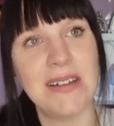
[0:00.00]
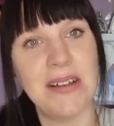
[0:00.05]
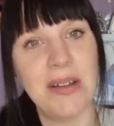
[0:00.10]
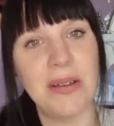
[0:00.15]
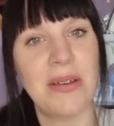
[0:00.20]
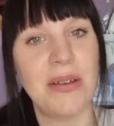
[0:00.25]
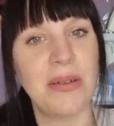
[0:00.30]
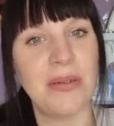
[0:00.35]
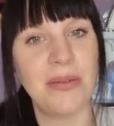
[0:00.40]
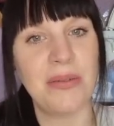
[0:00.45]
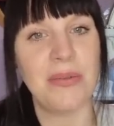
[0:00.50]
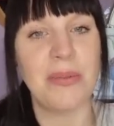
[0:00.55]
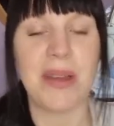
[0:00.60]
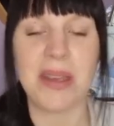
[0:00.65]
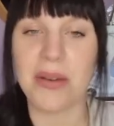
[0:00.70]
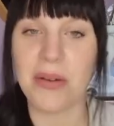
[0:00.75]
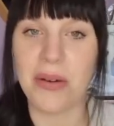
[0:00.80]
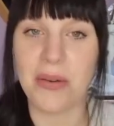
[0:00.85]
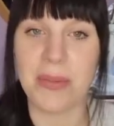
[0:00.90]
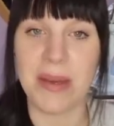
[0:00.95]
look at all
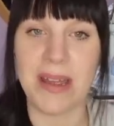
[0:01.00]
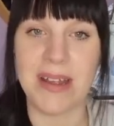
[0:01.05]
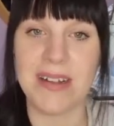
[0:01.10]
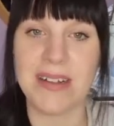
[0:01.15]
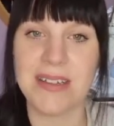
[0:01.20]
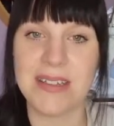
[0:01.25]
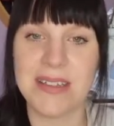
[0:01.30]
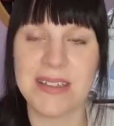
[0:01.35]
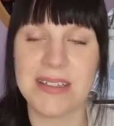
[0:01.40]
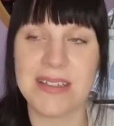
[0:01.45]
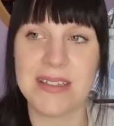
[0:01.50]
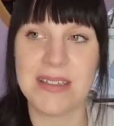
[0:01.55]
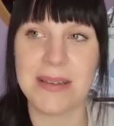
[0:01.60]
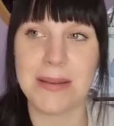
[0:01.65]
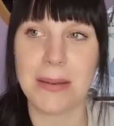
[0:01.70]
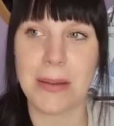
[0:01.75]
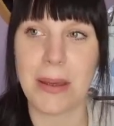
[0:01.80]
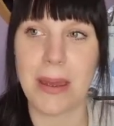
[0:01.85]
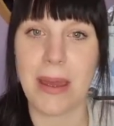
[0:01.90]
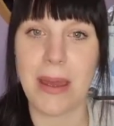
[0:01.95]
my comments
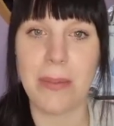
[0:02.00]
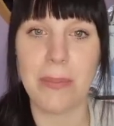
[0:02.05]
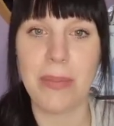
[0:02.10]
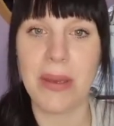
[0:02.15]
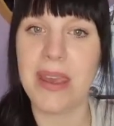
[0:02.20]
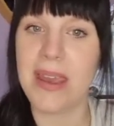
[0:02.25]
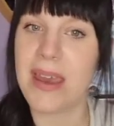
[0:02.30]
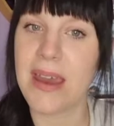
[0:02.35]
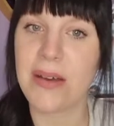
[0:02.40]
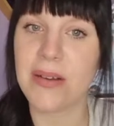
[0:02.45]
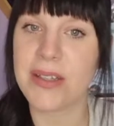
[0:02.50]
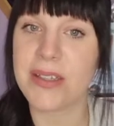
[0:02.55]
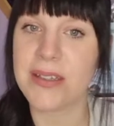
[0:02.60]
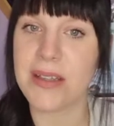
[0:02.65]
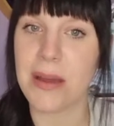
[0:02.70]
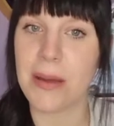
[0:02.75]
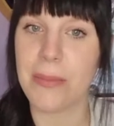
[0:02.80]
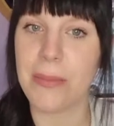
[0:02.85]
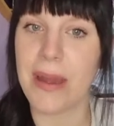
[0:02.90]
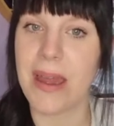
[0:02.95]
and pick out
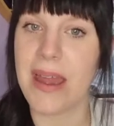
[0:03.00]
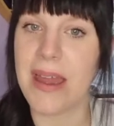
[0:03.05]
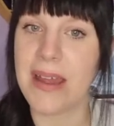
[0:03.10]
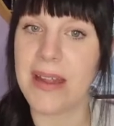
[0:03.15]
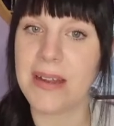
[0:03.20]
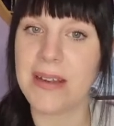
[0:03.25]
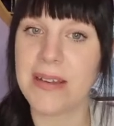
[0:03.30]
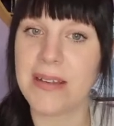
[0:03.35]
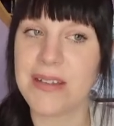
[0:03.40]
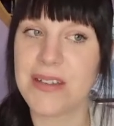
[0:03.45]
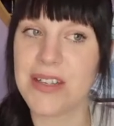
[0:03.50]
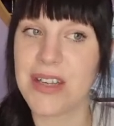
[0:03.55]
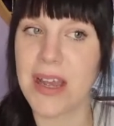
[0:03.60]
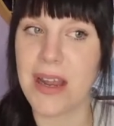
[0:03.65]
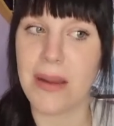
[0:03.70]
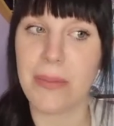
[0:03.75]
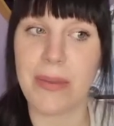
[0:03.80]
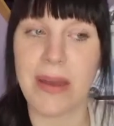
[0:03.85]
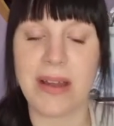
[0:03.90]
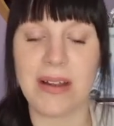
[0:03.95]
some and
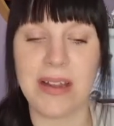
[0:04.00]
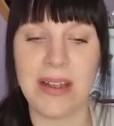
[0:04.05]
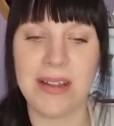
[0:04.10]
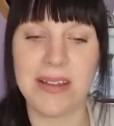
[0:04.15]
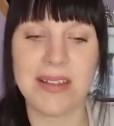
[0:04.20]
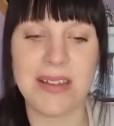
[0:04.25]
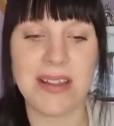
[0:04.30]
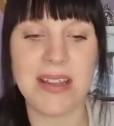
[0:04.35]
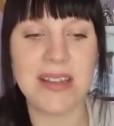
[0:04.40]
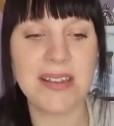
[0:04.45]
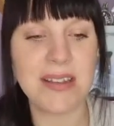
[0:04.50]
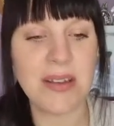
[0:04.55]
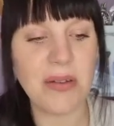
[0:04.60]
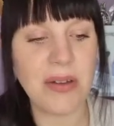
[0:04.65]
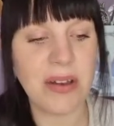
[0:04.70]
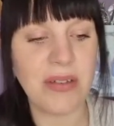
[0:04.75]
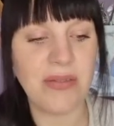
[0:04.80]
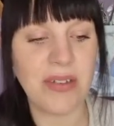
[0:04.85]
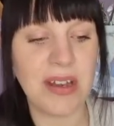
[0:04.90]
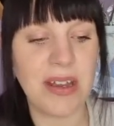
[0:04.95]
chat about it. So this
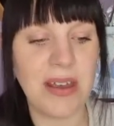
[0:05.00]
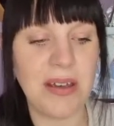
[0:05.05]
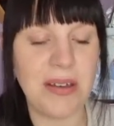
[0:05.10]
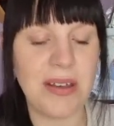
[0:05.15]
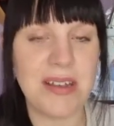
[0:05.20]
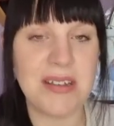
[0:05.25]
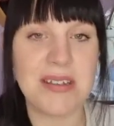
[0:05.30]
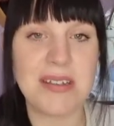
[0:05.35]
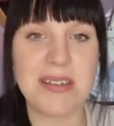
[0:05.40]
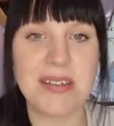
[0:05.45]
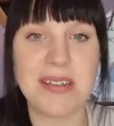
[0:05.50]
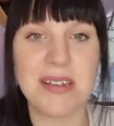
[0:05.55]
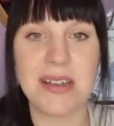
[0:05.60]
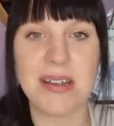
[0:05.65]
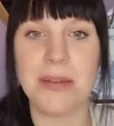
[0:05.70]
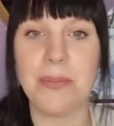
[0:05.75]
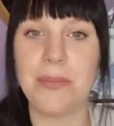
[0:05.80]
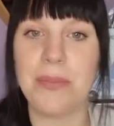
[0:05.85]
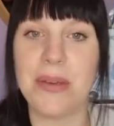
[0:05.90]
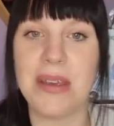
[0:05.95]
kind of video is just
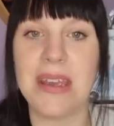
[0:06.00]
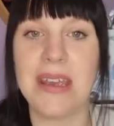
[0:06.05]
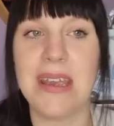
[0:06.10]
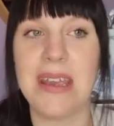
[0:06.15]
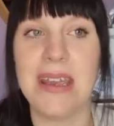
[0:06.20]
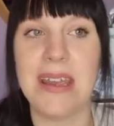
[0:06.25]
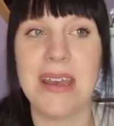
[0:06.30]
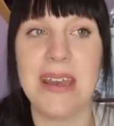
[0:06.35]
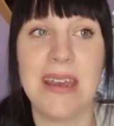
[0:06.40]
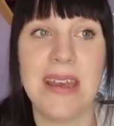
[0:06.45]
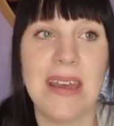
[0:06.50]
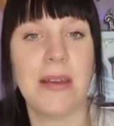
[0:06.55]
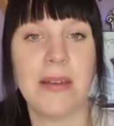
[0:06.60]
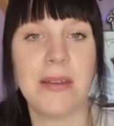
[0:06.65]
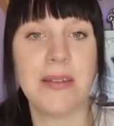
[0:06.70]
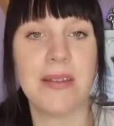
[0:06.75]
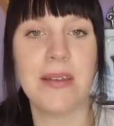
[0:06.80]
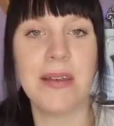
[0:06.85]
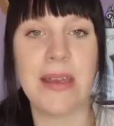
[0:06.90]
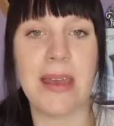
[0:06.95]
going to be...
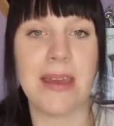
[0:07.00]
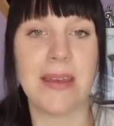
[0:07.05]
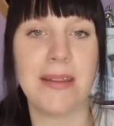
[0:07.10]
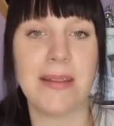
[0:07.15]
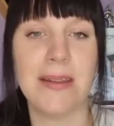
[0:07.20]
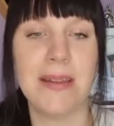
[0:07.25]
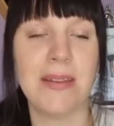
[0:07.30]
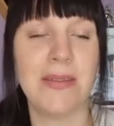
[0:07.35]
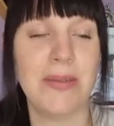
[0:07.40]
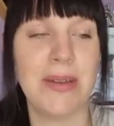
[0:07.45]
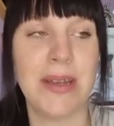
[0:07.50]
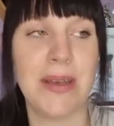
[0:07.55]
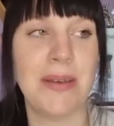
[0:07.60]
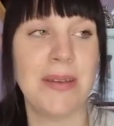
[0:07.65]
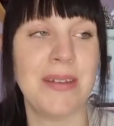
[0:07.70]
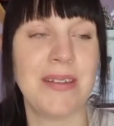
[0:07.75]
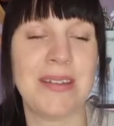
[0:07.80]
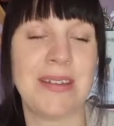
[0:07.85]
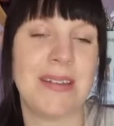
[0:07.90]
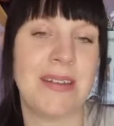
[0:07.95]
So yeah, this
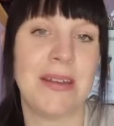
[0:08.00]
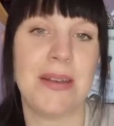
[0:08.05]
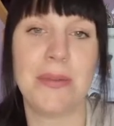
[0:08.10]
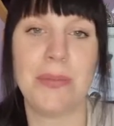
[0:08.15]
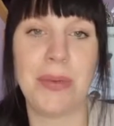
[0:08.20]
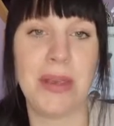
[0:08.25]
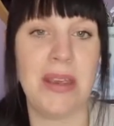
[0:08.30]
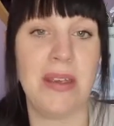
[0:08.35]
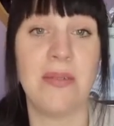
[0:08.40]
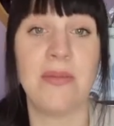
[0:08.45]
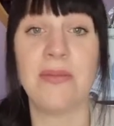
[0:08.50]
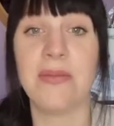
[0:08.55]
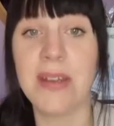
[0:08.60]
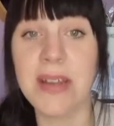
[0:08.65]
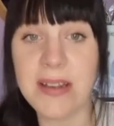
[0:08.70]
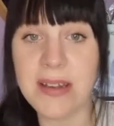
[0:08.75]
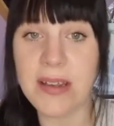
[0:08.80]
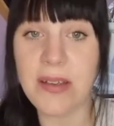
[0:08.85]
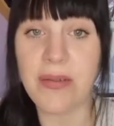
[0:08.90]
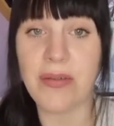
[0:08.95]
video is just going to be
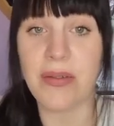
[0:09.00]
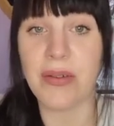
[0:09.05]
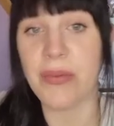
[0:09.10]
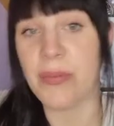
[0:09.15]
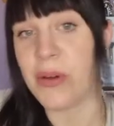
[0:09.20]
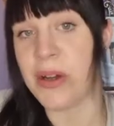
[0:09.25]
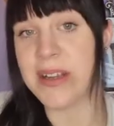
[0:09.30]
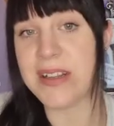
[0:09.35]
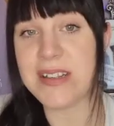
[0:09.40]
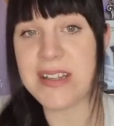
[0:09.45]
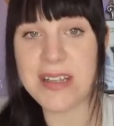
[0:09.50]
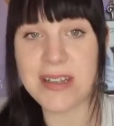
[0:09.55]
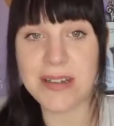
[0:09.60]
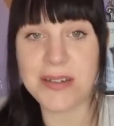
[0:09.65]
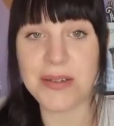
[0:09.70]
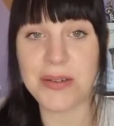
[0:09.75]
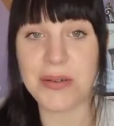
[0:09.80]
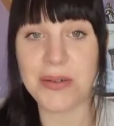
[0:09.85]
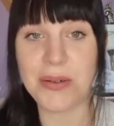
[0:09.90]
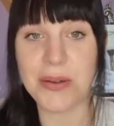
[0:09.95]
reading through my
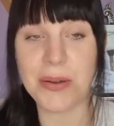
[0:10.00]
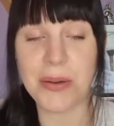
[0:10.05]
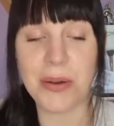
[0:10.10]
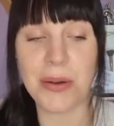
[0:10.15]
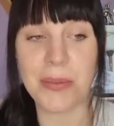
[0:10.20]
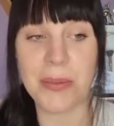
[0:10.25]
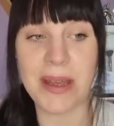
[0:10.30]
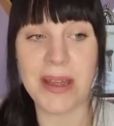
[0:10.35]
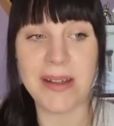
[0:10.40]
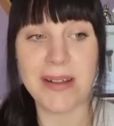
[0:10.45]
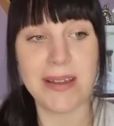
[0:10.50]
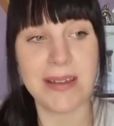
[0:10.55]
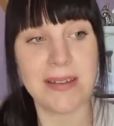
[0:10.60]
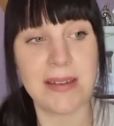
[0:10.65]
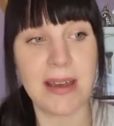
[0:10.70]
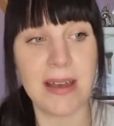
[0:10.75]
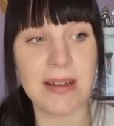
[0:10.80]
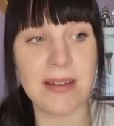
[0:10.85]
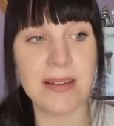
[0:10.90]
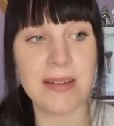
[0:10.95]
TikTok
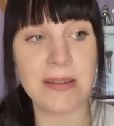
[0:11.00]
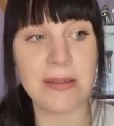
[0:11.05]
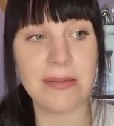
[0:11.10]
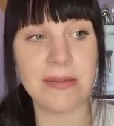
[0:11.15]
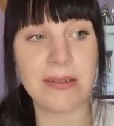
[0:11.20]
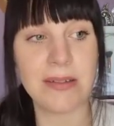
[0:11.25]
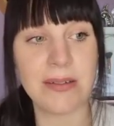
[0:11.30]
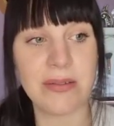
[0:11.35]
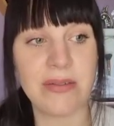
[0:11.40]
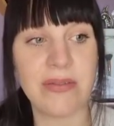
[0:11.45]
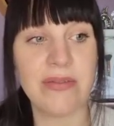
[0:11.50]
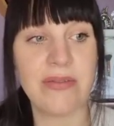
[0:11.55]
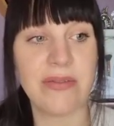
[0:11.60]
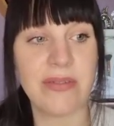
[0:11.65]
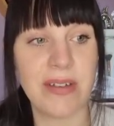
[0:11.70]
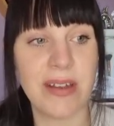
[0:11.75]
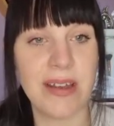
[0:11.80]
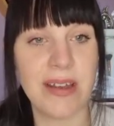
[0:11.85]
comments and sort of